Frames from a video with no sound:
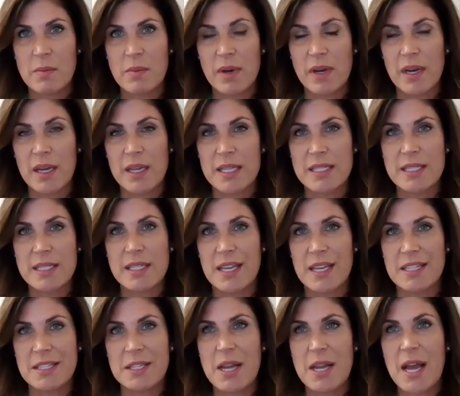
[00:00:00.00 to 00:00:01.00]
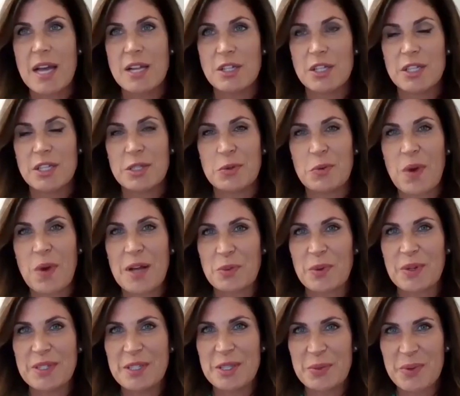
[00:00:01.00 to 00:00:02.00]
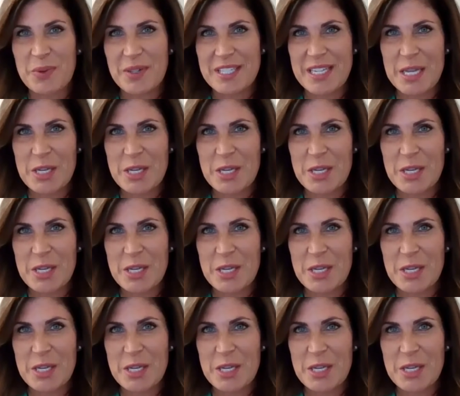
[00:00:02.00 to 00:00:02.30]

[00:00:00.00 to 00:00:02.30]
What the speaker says: because it's not just watch one, do one,